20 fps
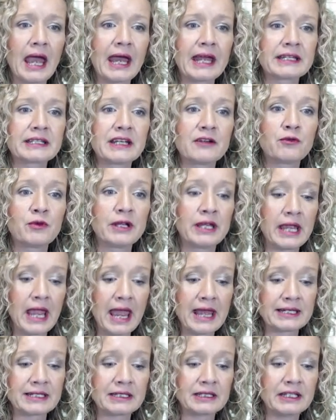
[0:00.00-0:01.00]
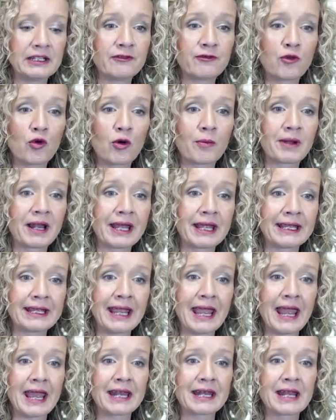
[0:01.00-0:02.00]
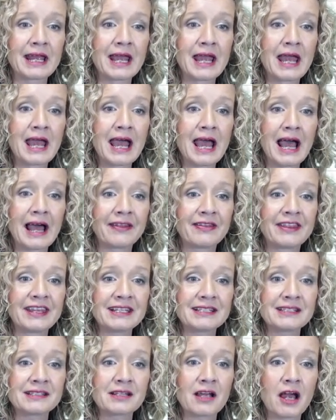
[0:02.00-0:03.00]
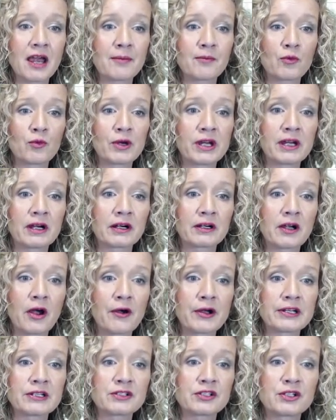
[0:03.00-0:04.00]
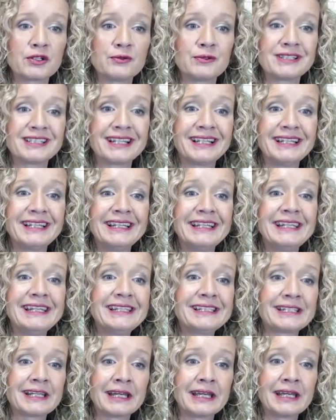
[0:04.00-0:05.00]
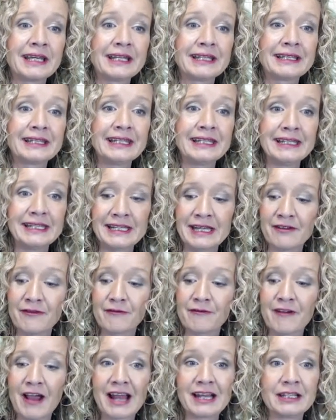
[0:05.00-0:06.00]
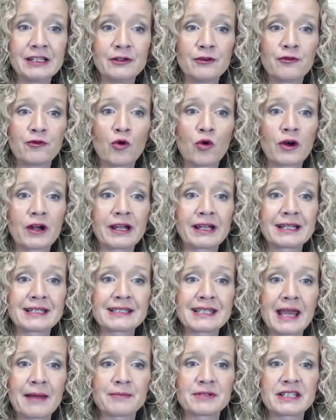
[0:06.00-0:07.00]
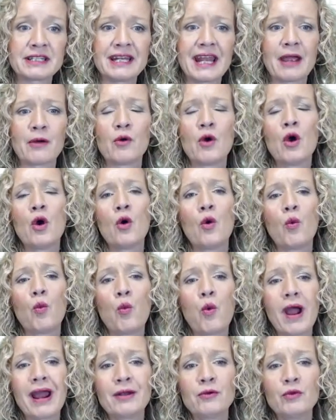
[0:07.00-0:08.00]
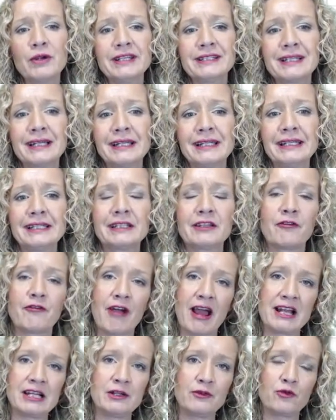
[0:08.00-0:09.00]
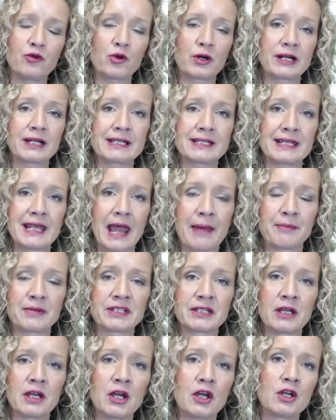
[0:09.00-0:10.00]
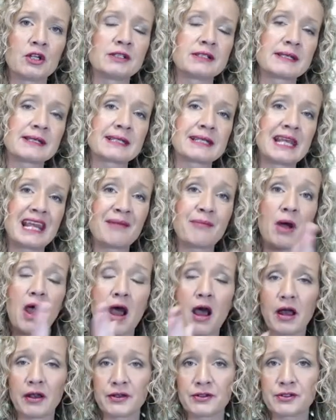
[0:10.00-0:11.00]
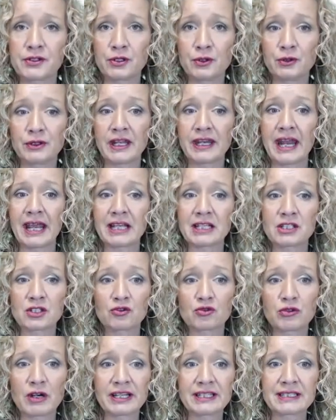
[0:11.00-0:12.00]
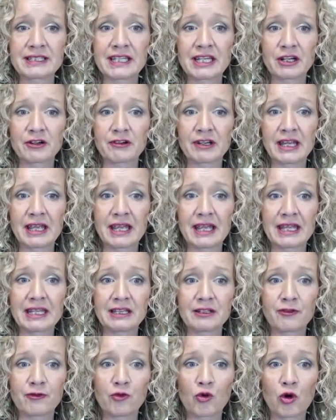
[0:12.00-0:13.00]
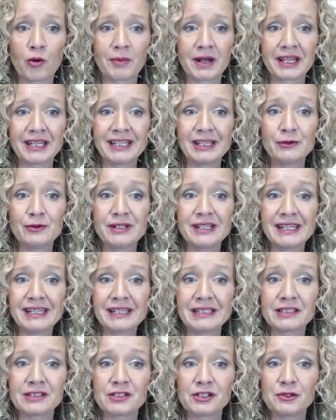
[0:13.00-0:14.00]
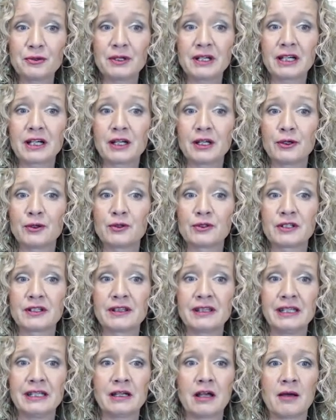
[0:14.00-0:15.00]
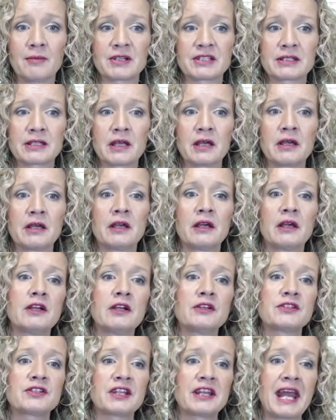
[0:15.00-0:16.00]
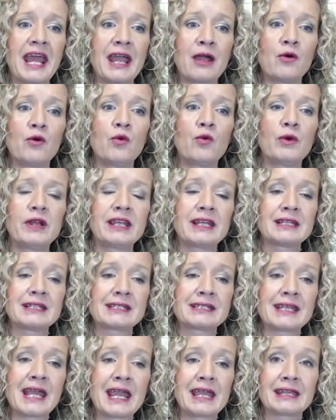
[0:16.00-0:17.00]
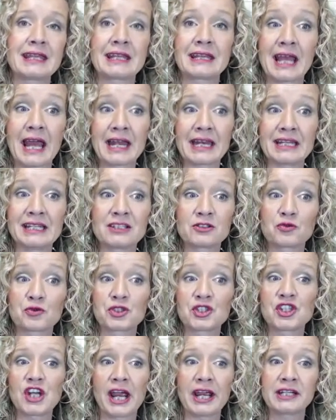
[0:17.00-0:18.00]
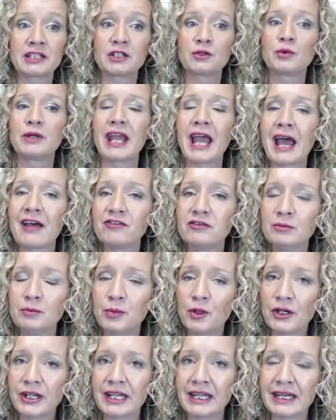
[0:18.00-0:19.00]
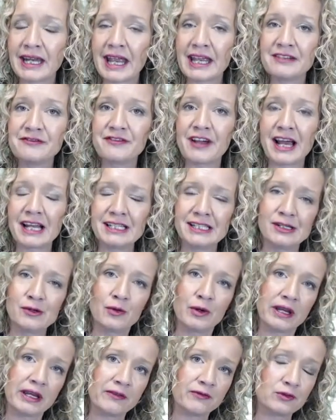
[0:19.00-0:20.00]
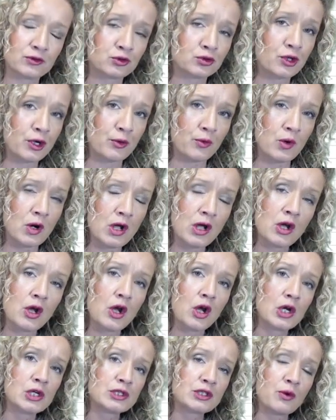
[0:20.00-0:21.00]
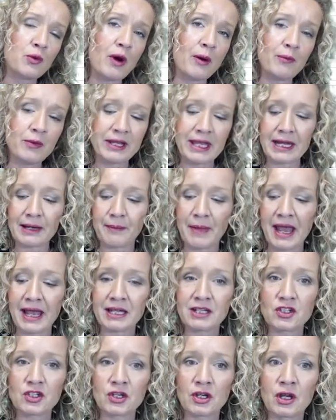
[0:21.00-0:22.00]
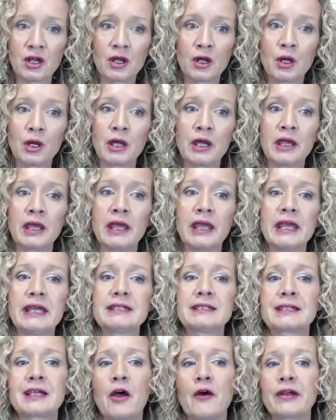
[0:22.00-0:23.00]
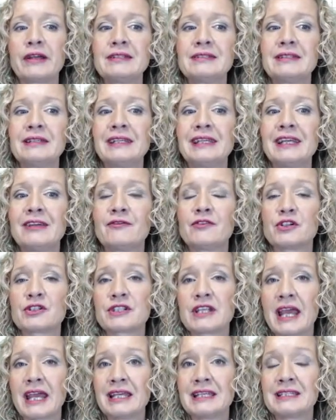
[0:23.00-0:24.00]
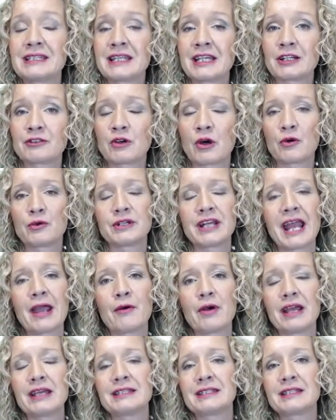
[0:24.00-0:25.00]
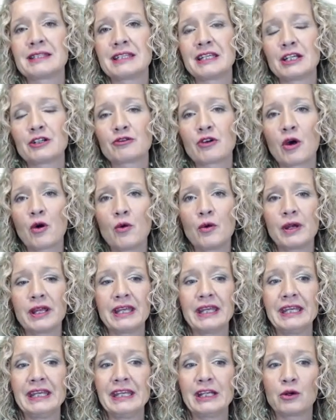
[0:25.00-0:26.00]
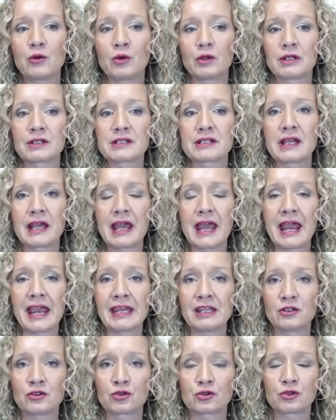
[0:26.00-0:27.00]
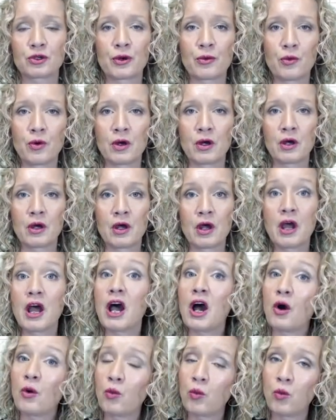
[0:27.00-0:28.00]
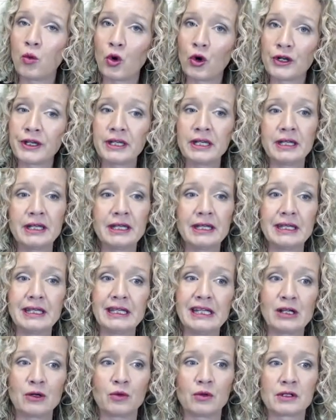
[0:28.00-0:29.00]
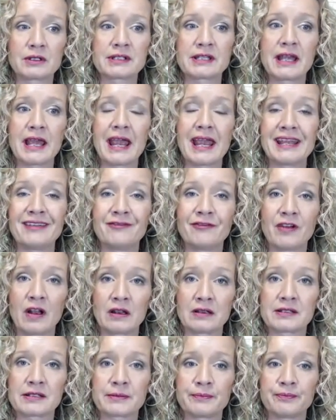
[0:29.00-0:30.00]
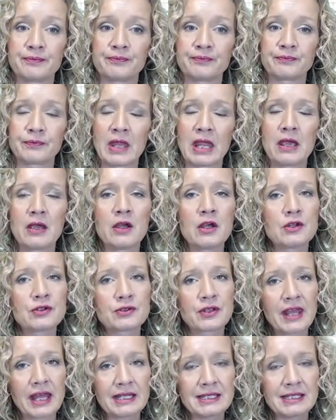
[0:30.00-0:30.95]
And if we edit the formula again, and this time we are going to delete the value for accept. Now, when we delete the value for accept, to skip on to the next criteria in the formula, you need to include the commas. So now we can say that that is rejected. We haven't put in a value if true. So when we get a match, it's going to give us a 0. Now a 0 equals a true. A 1 equals a false. So